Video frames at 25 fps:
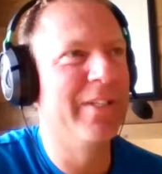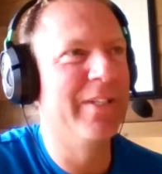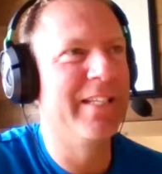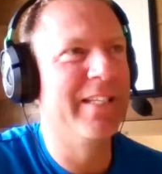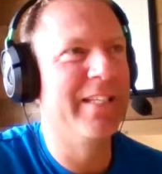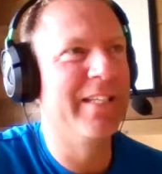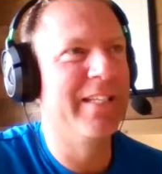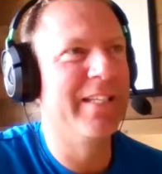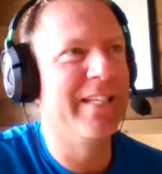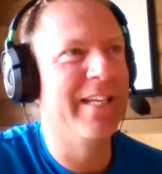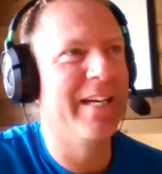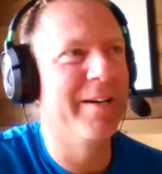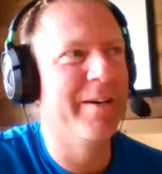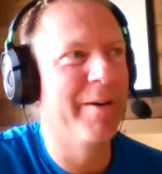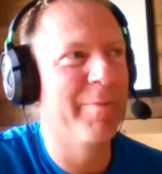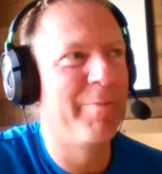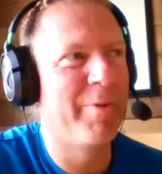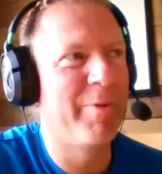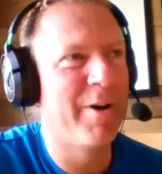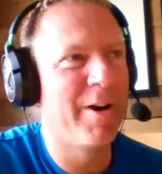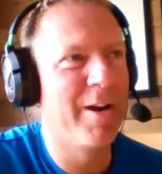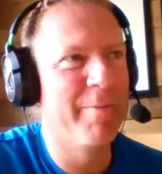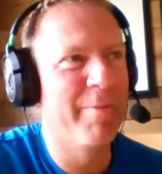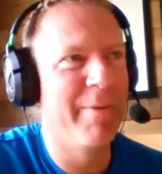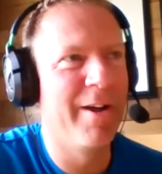a
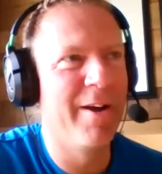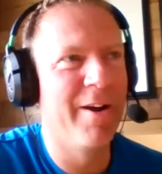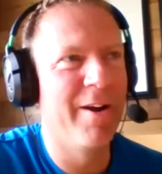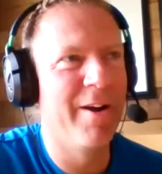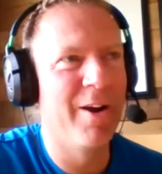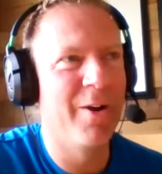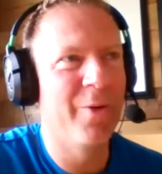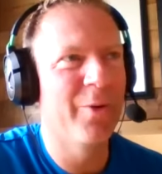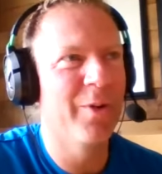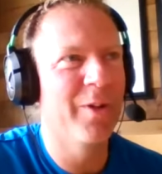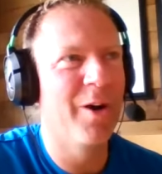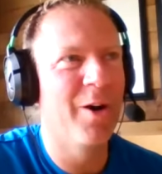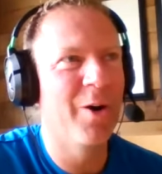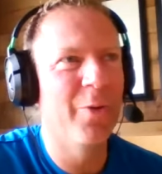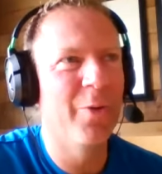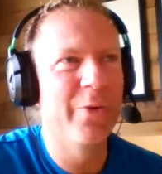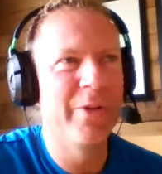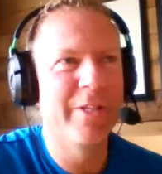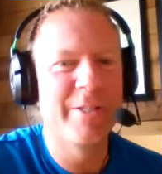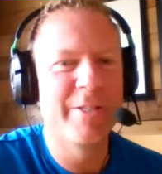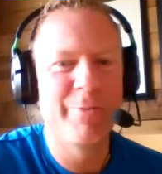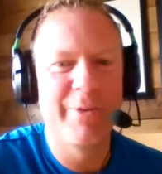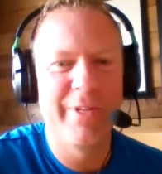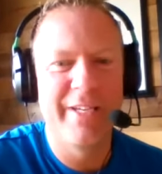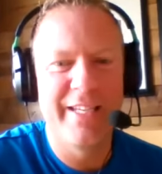part of my heart will
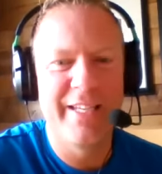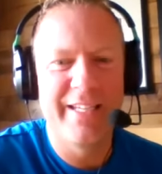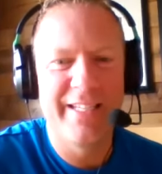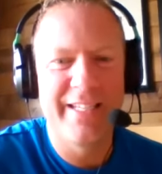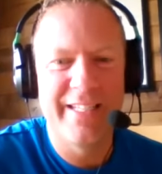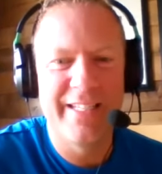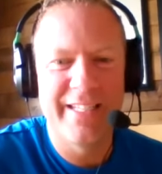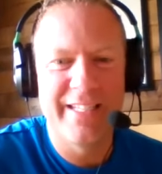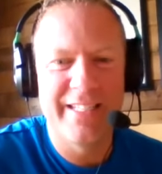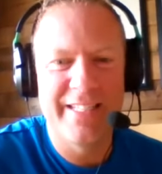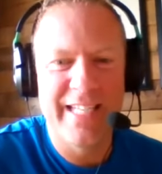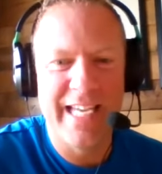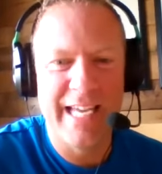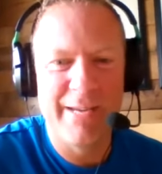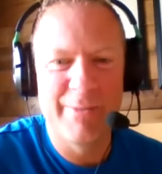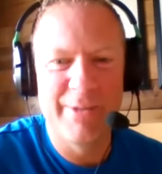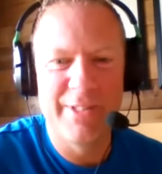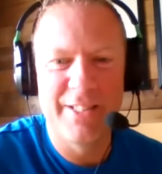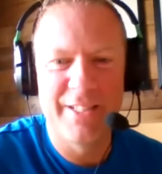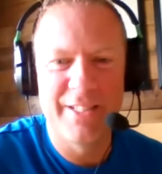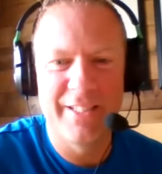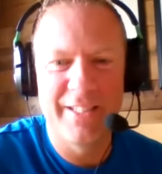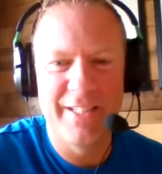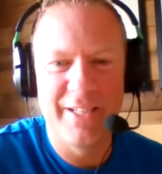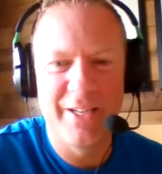always be in Tama,
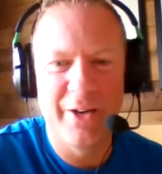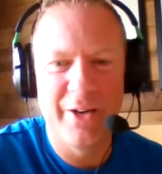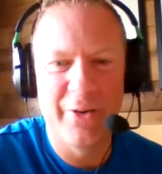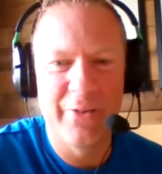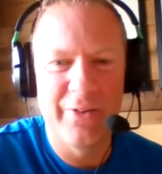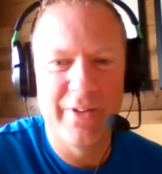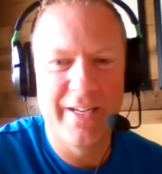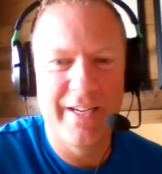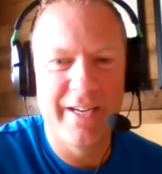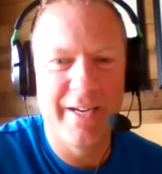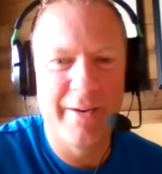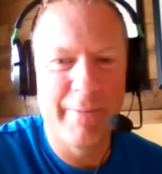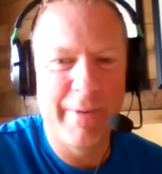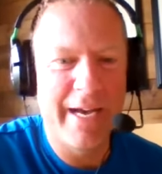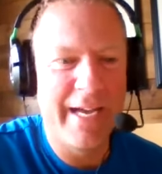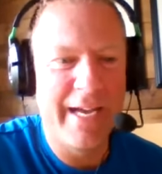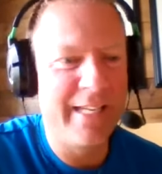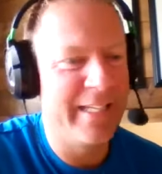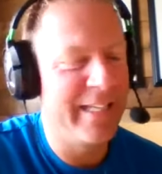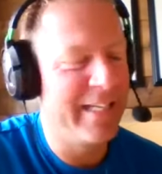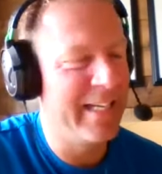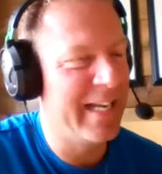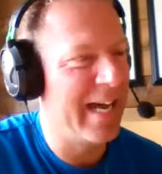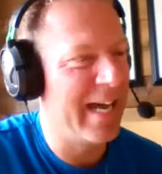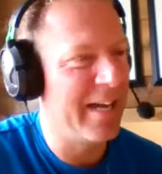Toledo. I
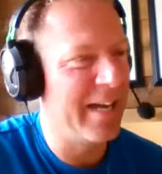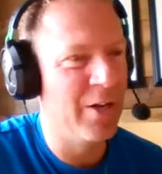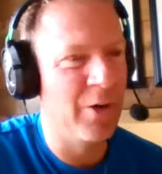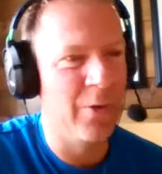did not know